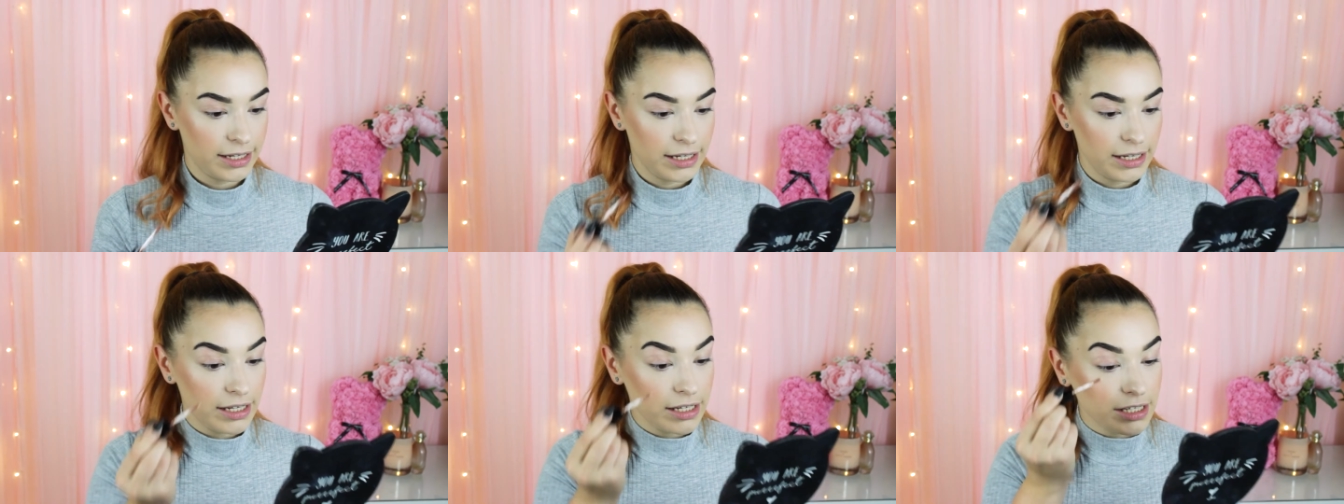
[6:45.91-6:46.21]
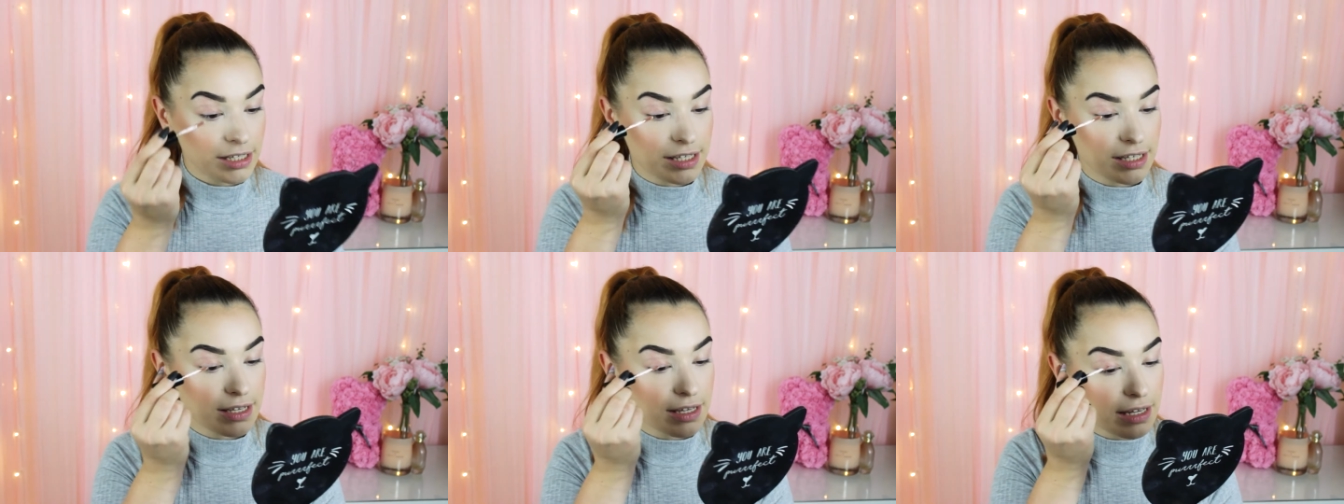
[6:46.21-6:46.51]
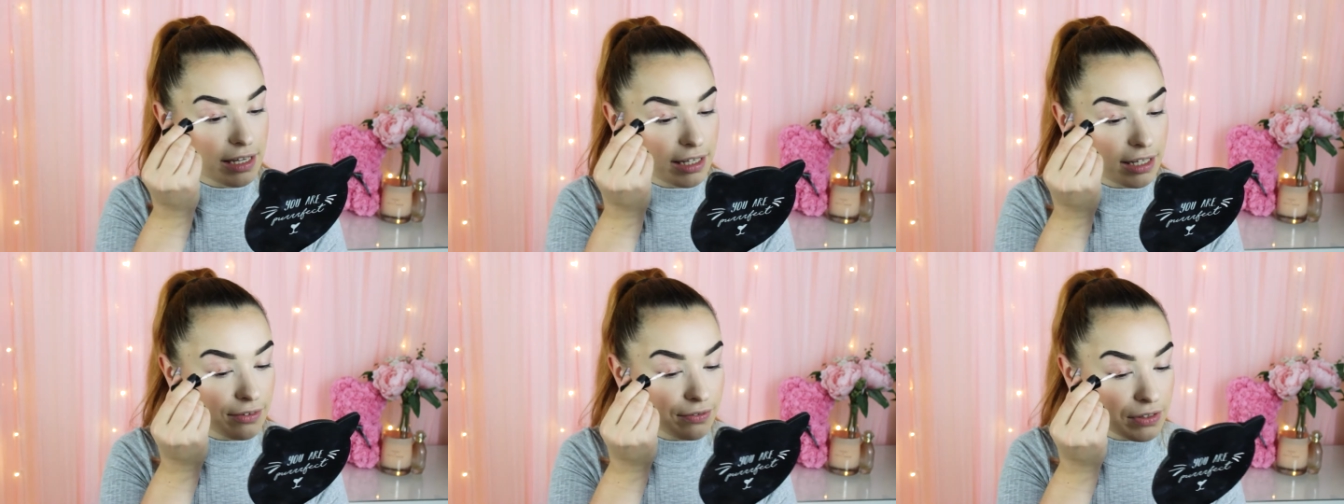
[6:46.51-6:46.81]
Is
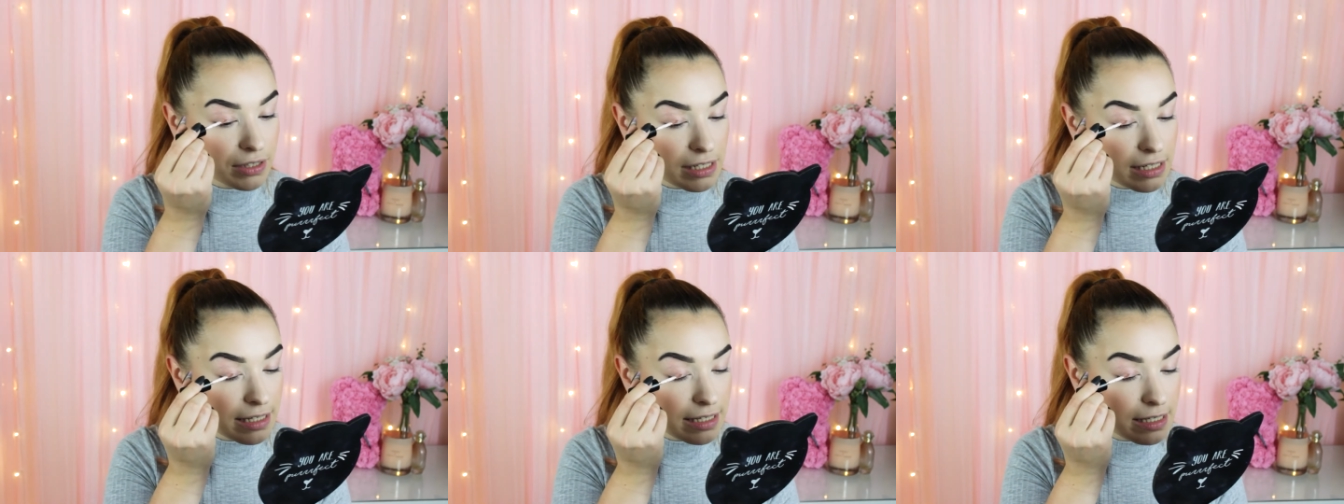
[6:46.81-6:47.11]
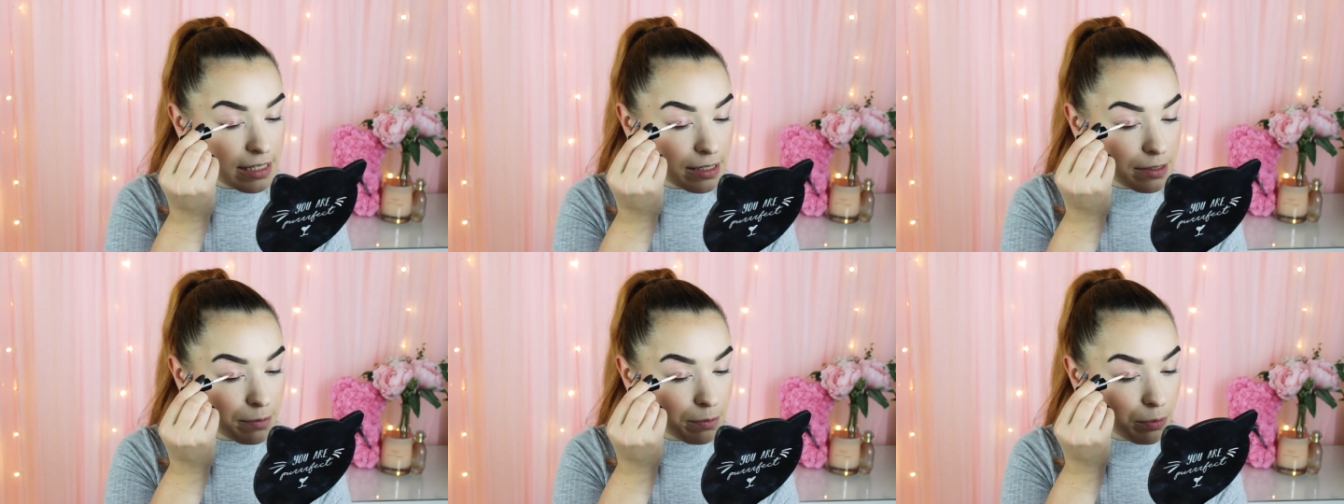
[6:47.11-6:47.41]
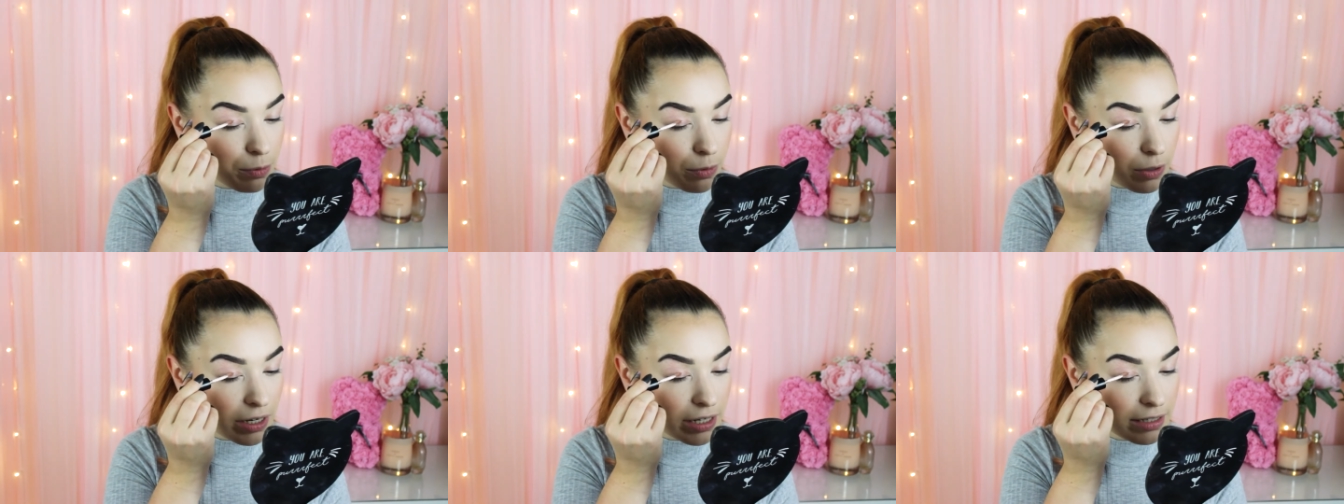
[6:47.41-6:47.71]
evenly
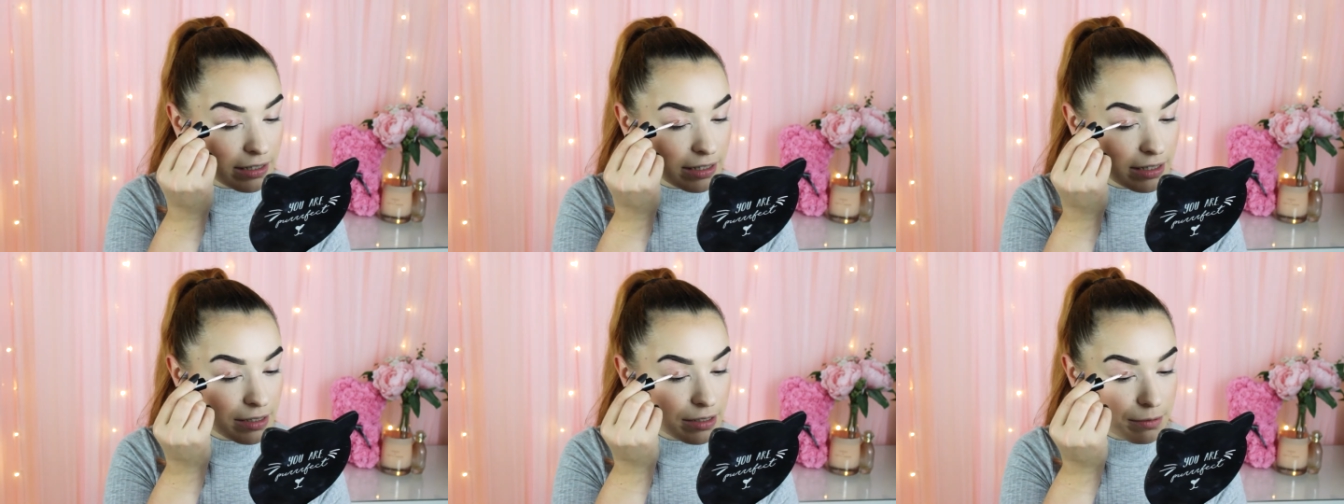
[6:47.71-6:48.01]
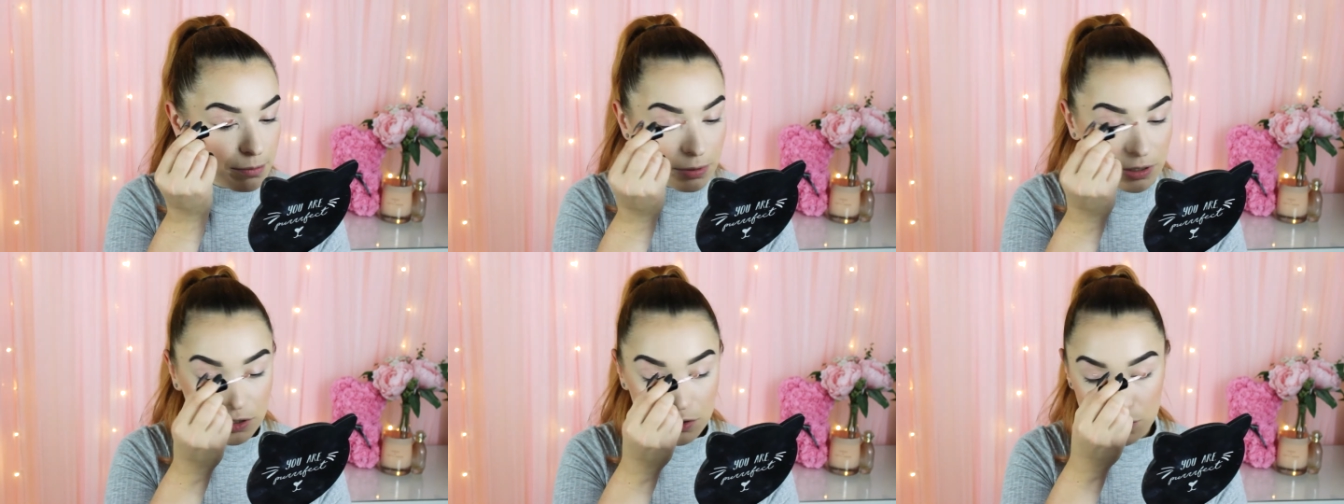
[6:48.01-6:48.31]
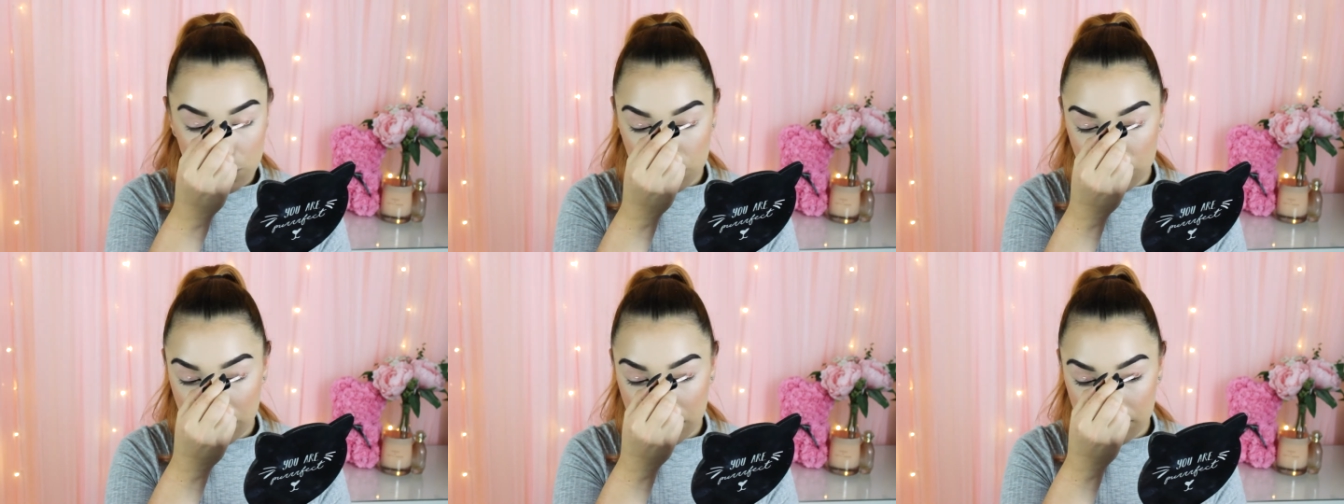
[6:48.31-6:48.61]
spreaded
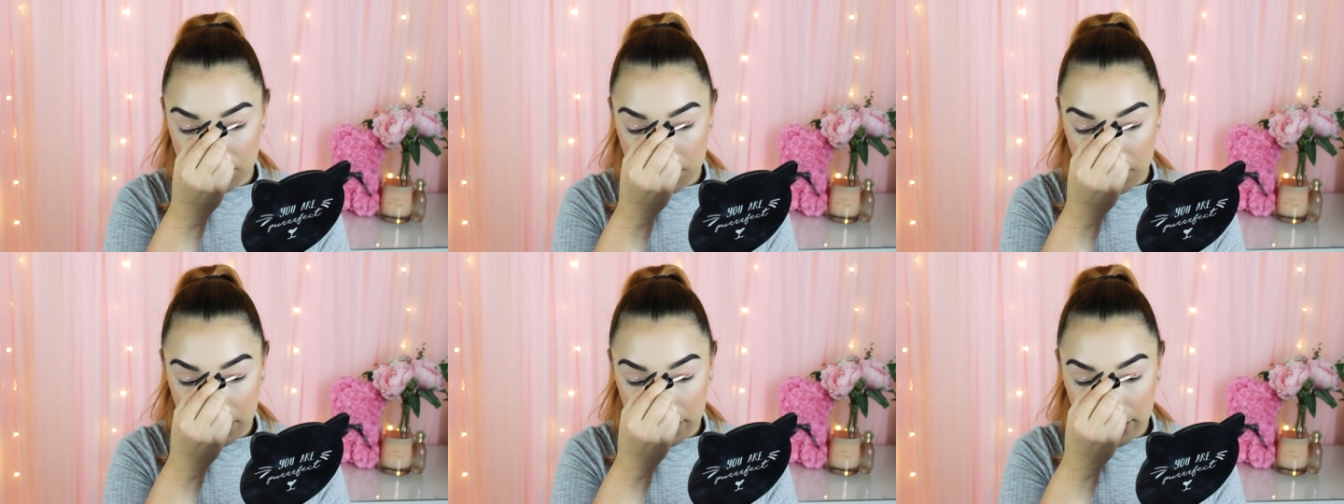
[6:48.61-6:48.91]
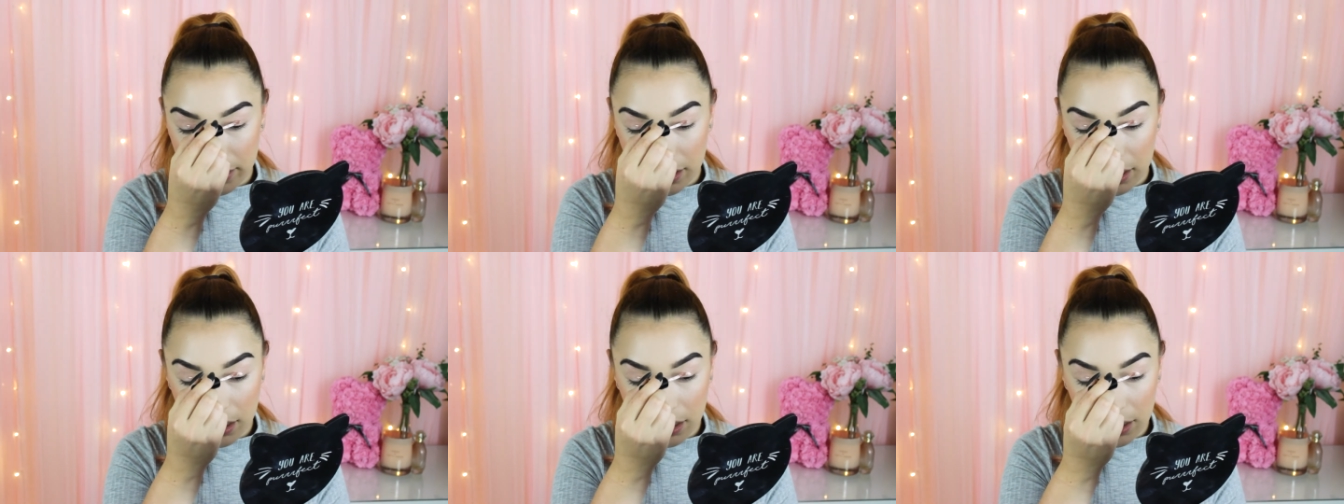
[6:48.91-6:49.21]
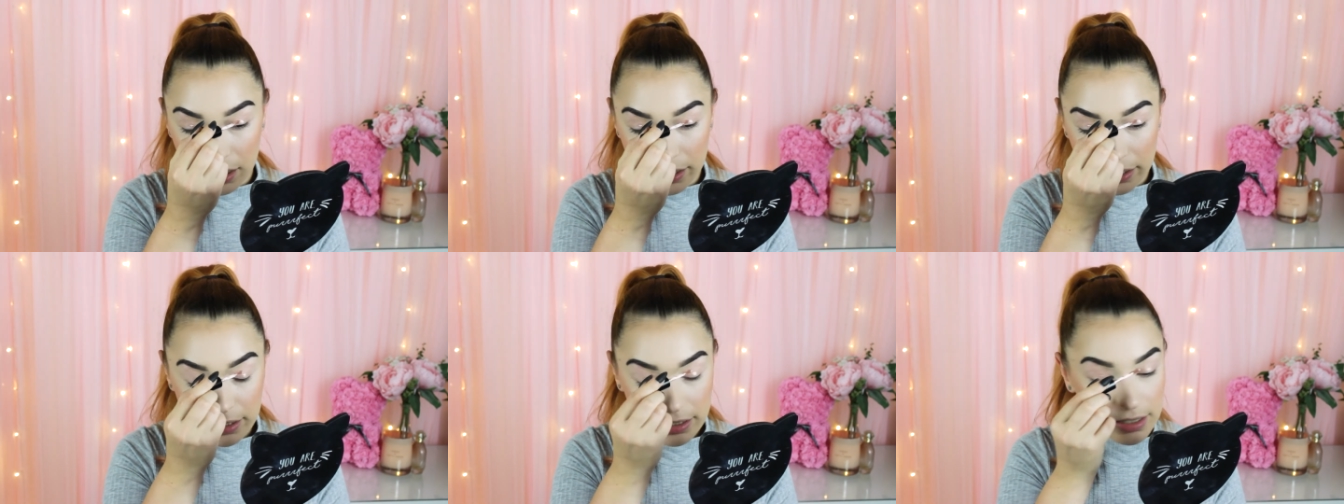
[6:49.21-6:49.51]
between my
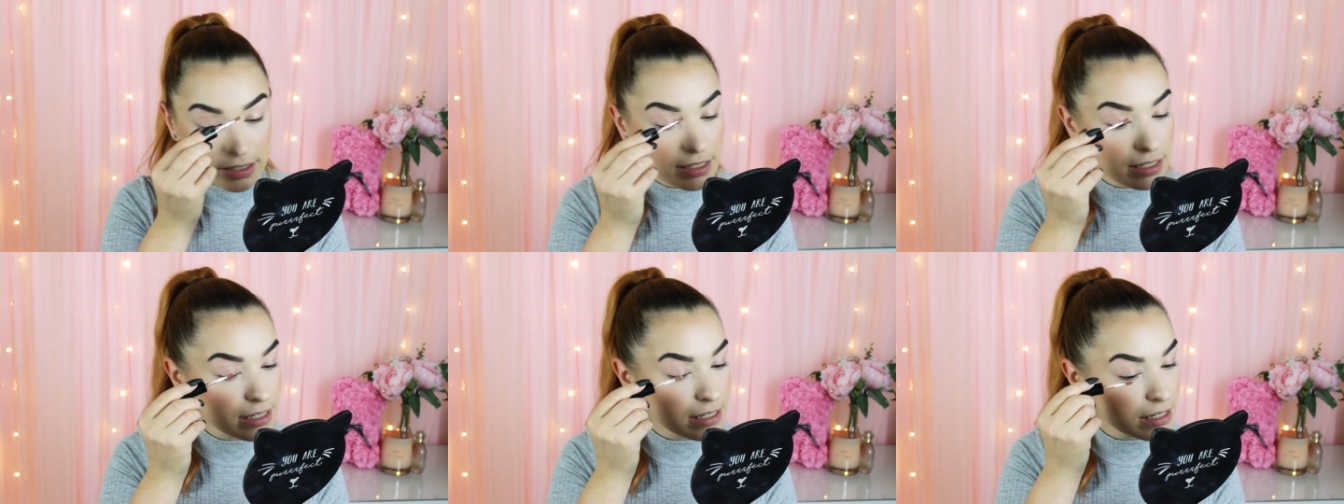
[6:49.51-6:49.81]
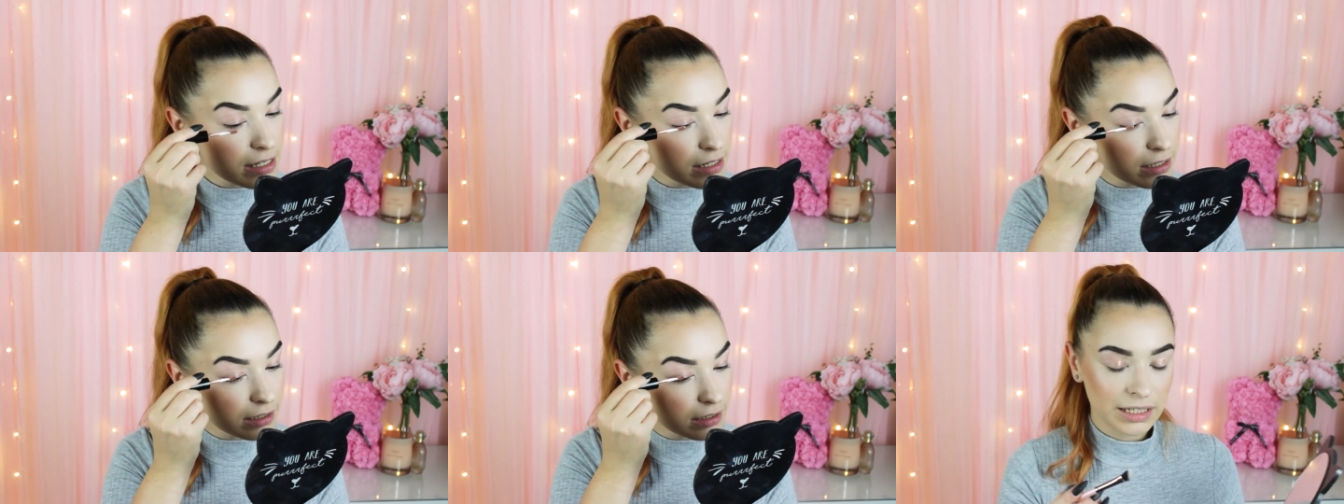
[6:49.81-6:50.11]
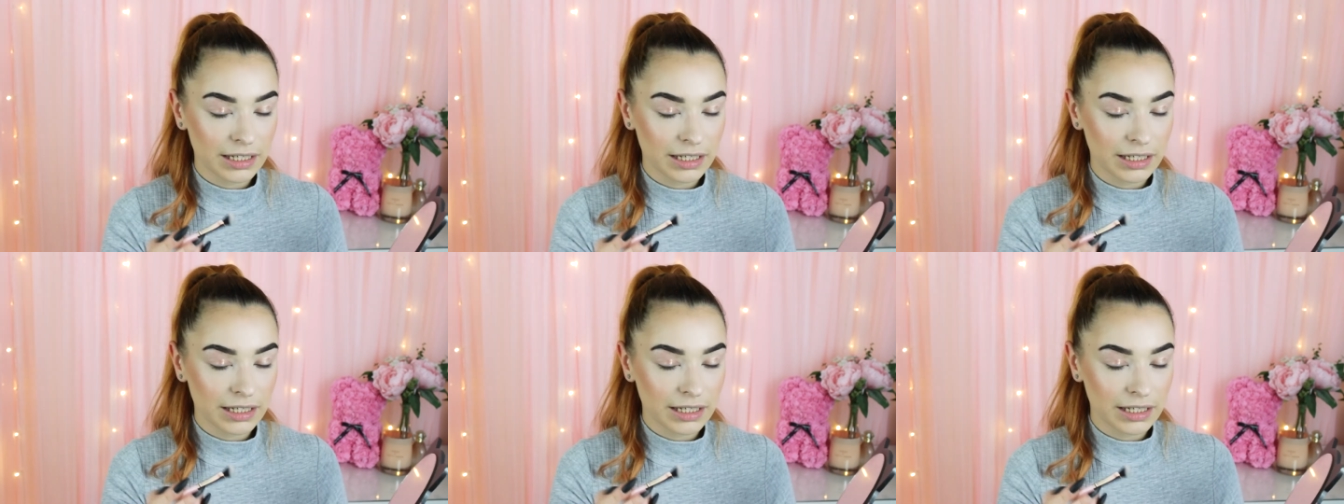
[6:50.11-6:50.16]
eyes.